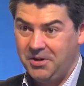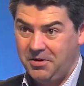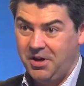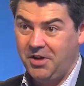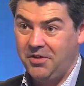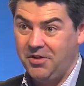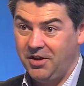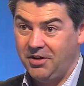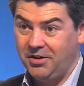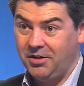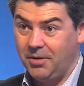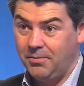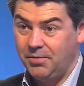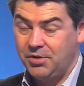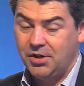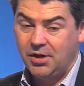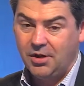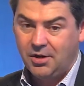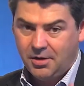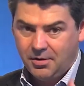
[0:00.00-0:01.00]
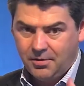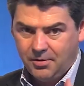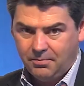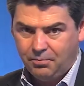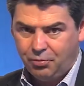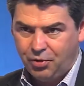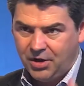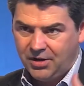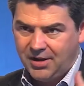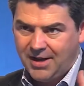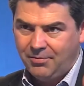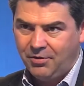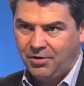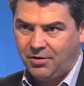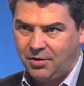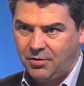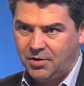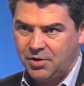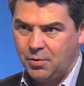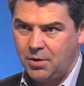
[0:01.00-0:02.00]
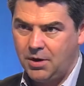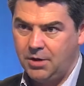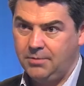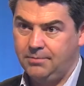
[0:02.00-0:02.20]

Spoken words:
in the clubs, bring them through as well.